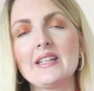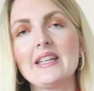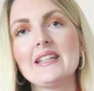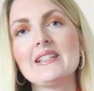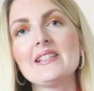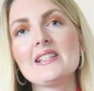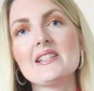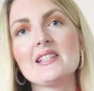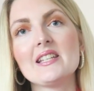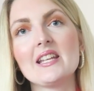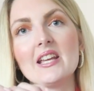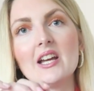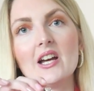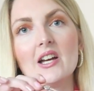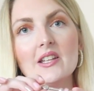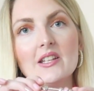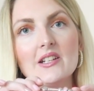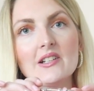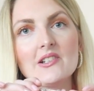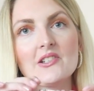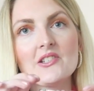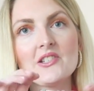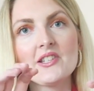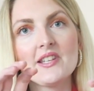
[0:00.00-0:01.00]
this is the
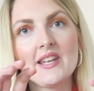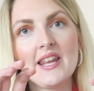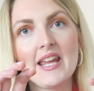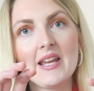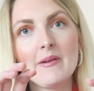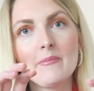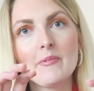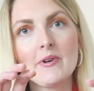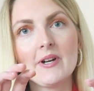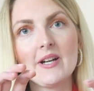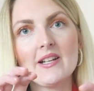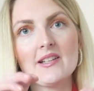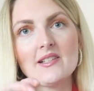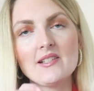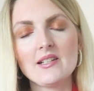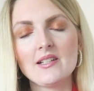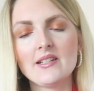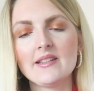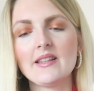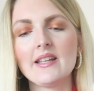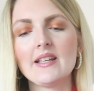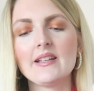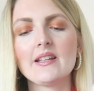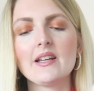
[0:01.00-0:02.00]
other snake
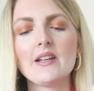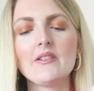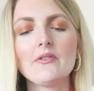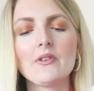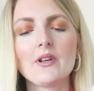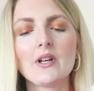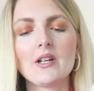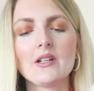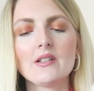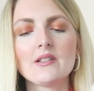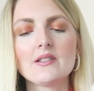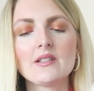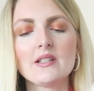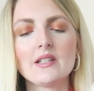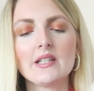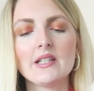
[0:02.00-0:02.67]
bracelet that I've got.